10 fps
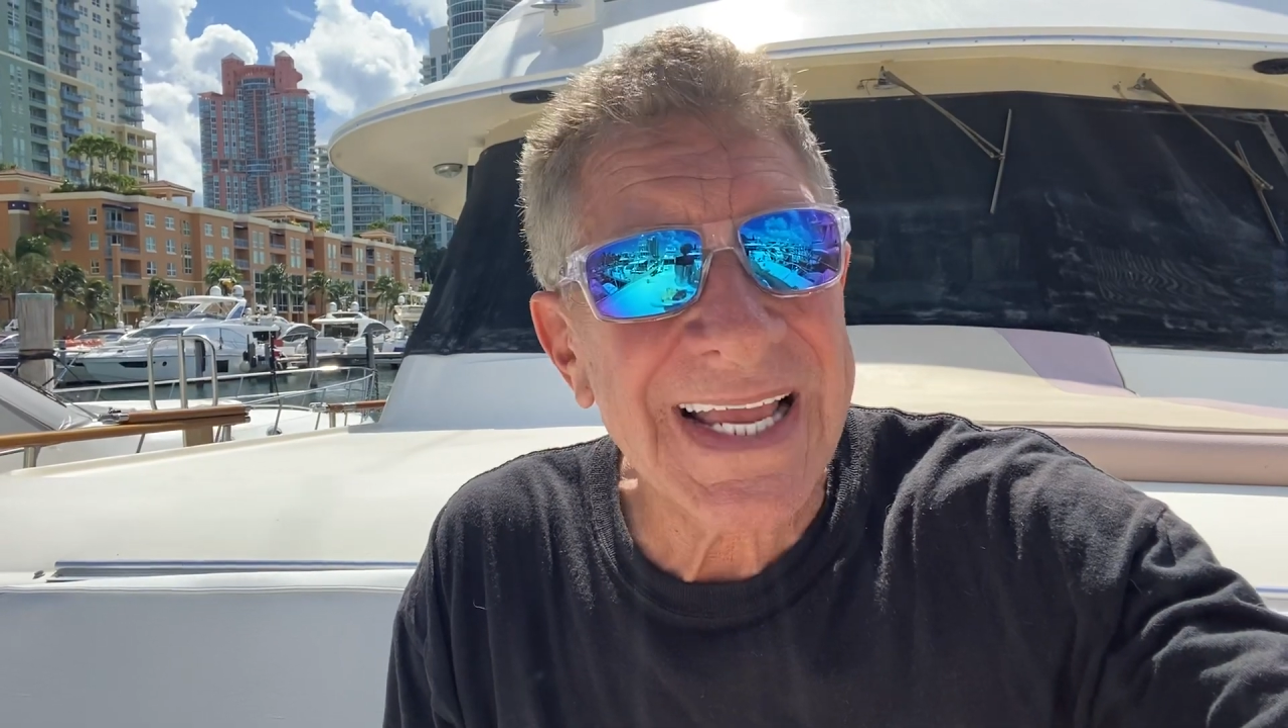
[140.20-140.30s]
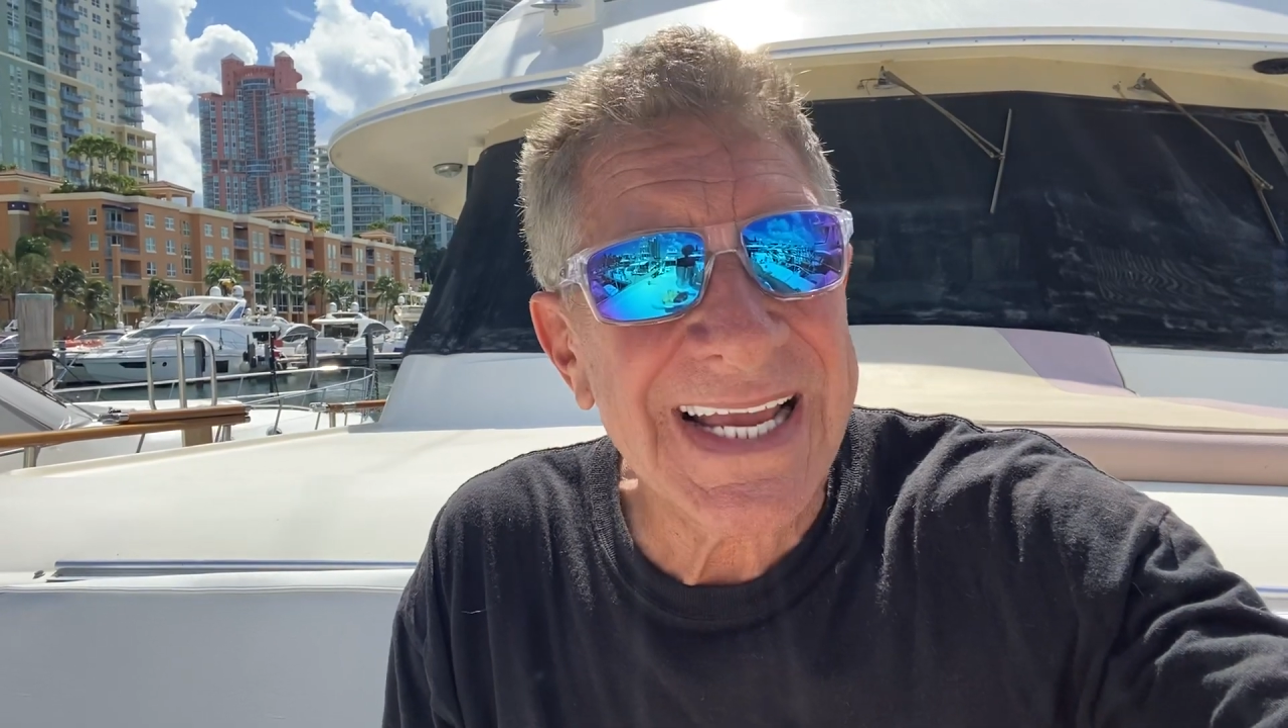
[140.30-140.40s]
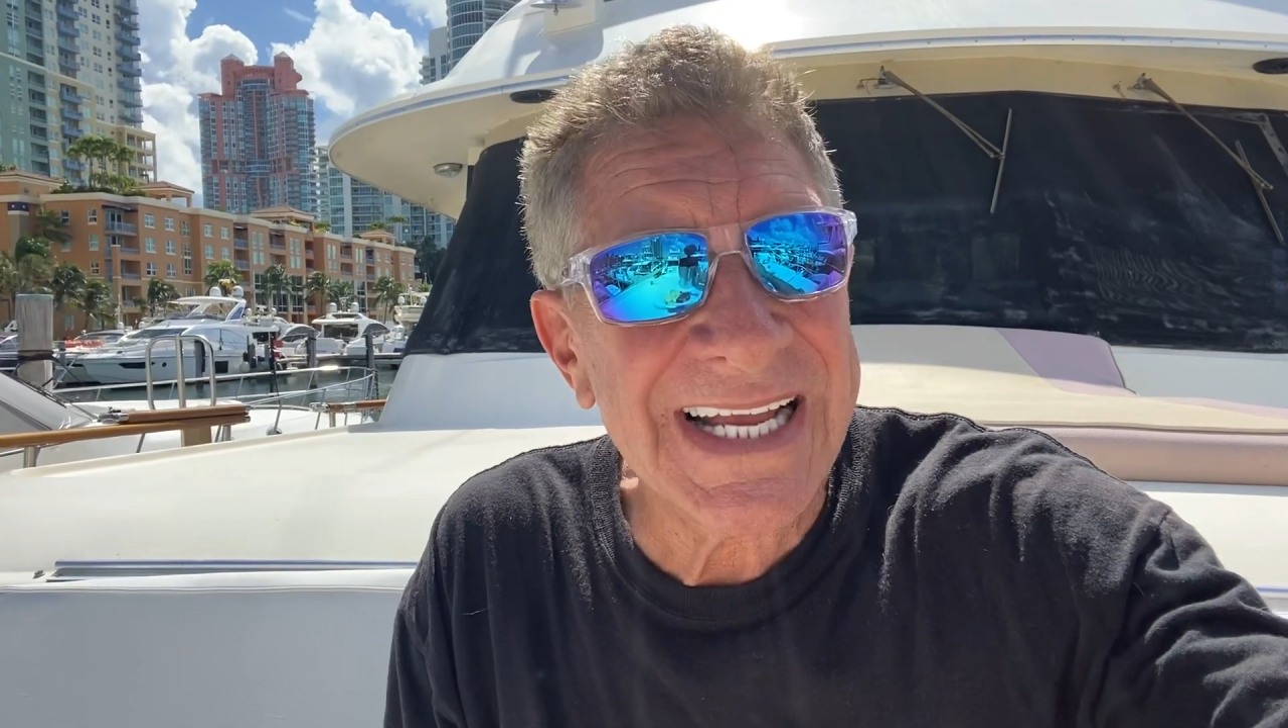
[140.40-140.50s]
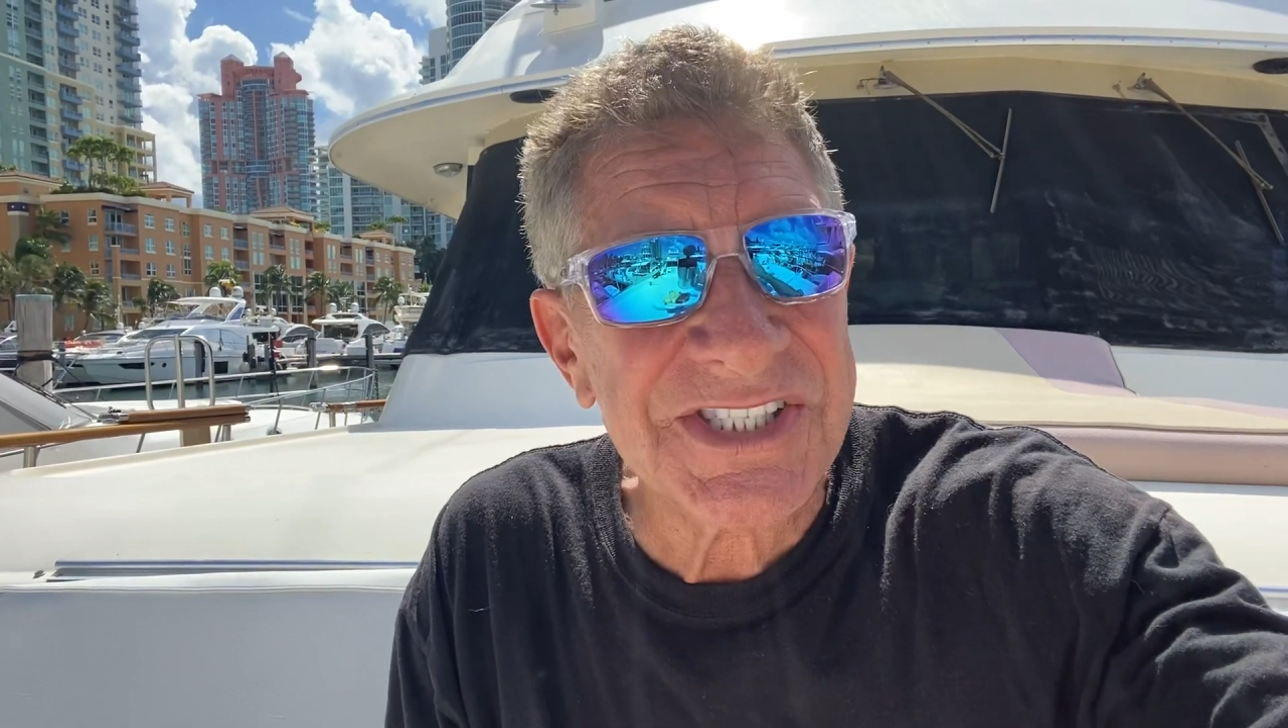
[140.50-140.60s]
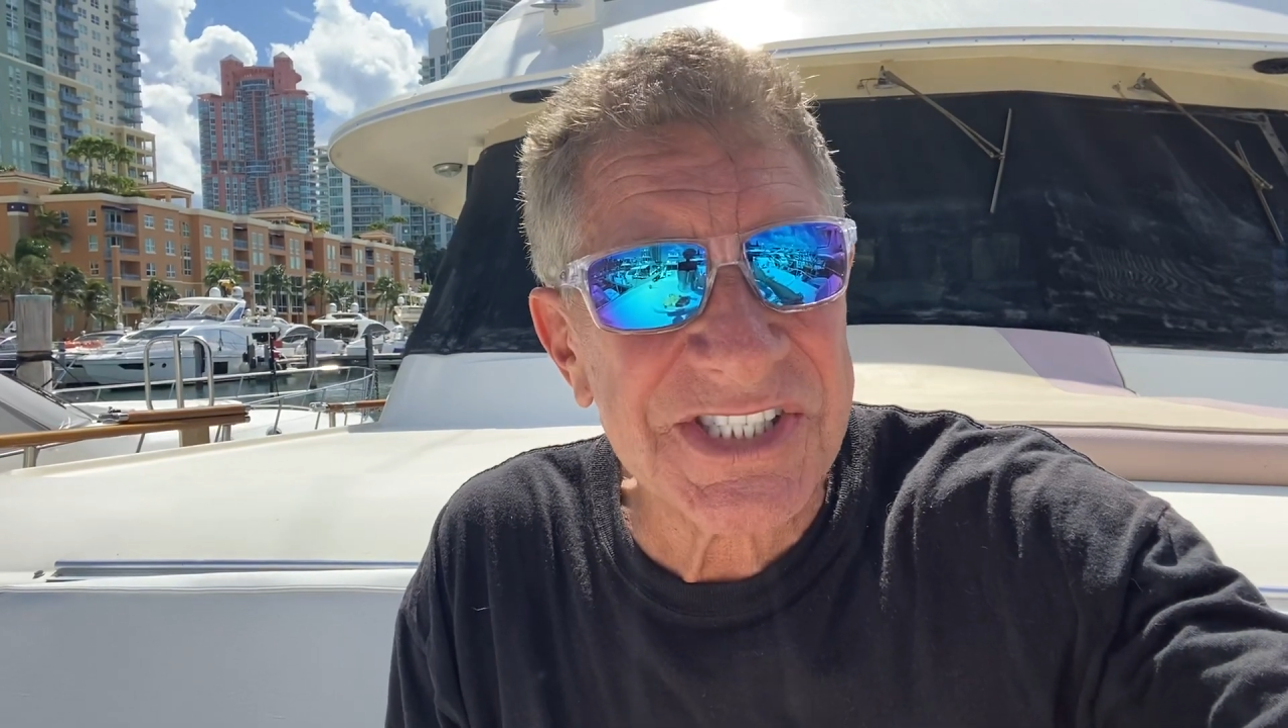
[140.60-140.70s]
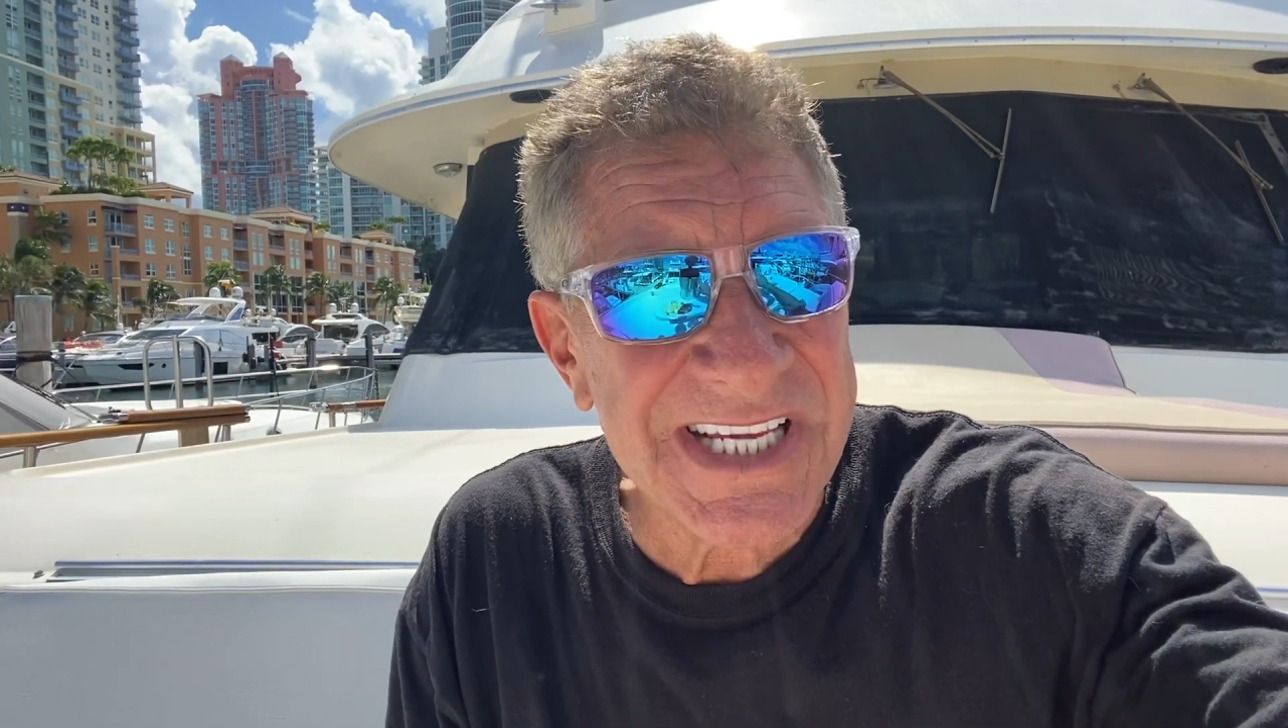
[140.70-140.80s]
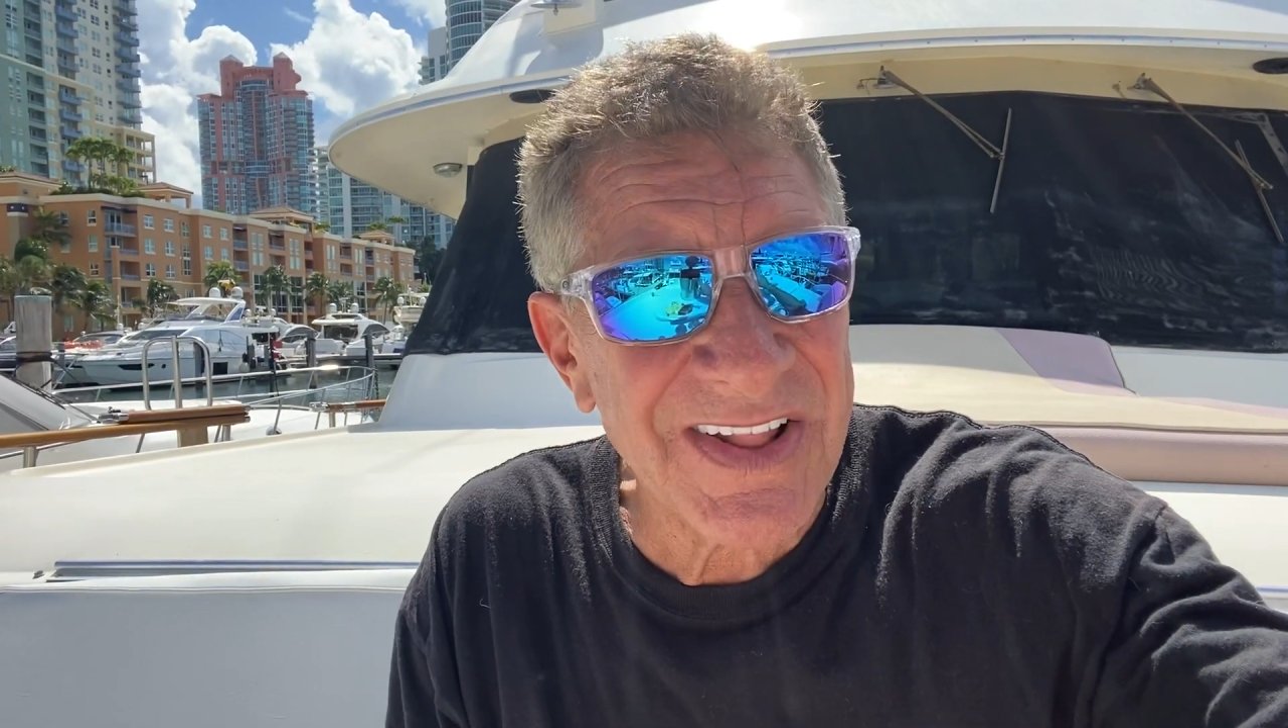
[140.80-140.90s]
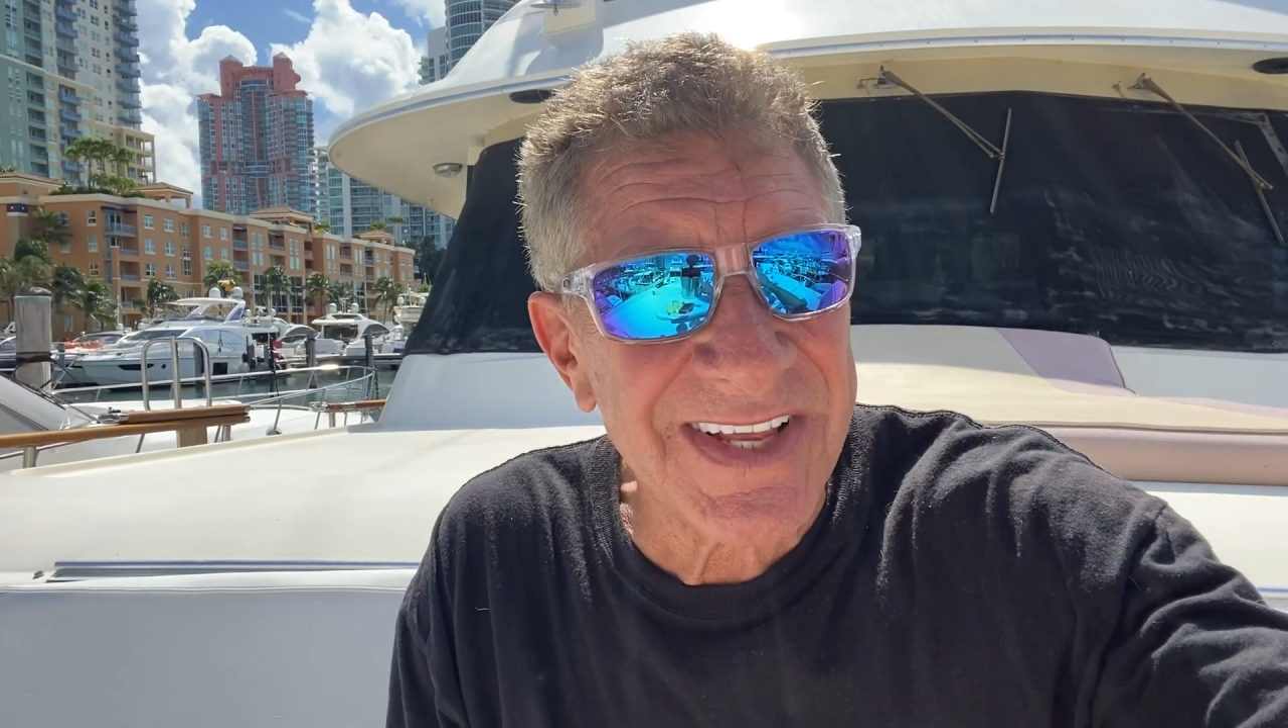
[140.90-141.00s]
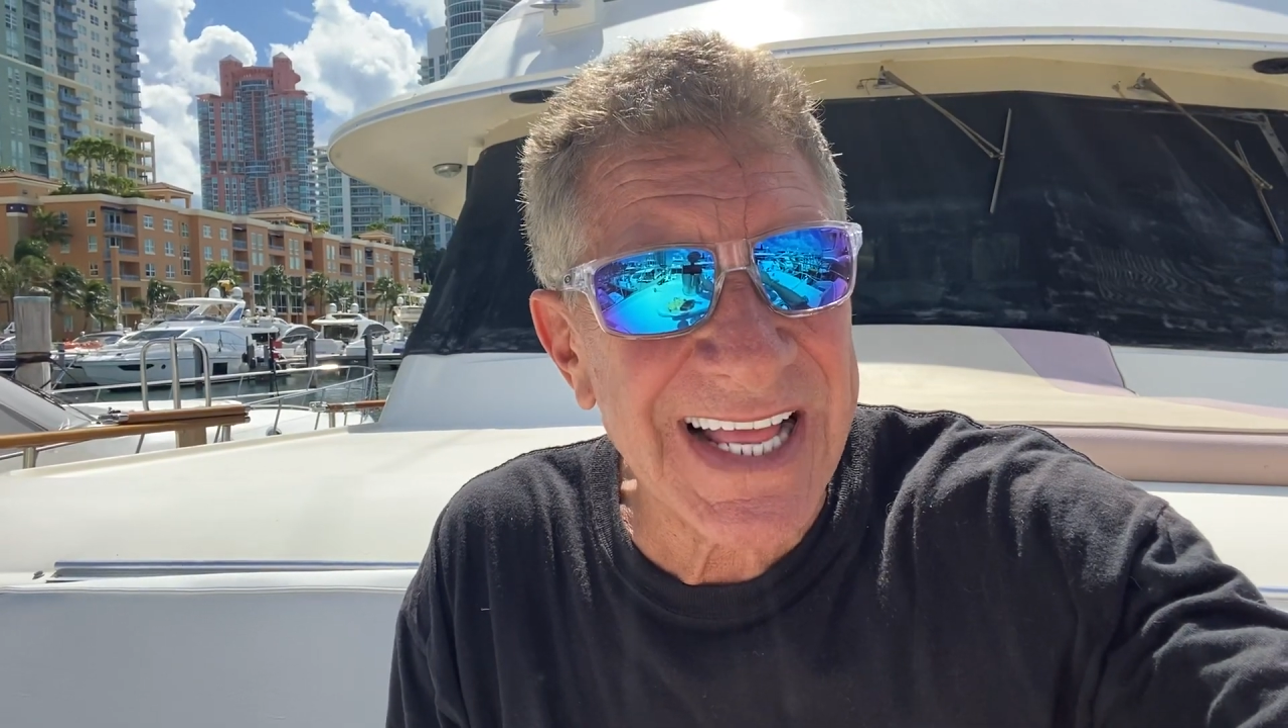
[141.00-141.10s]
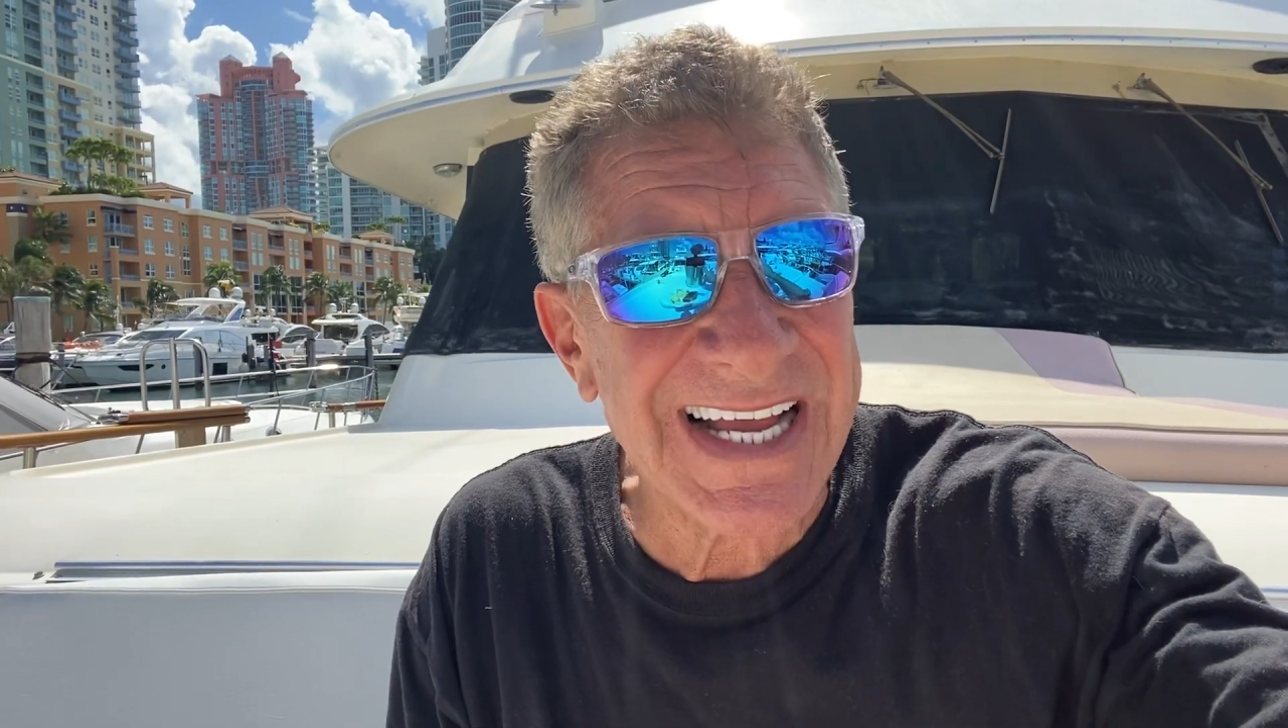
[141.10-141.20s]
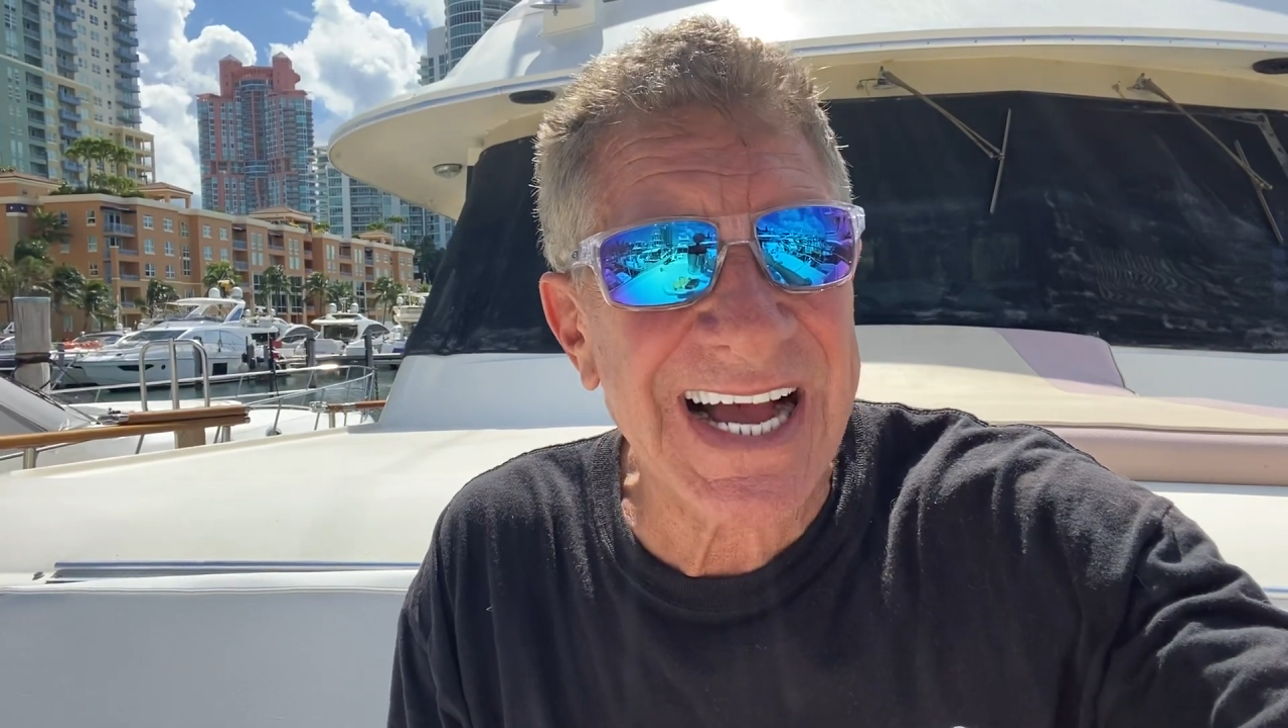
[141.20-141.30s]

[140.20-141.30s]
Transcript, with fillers: It's selling like